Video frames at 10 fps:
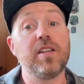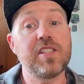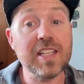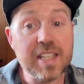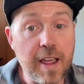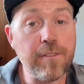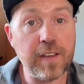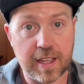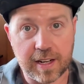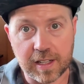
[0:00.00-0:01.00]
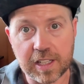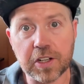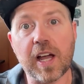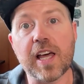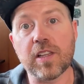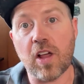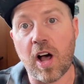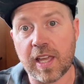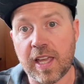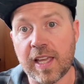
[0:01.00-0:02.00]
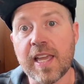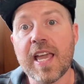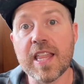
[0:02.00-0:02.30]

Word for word: significant clear cut logging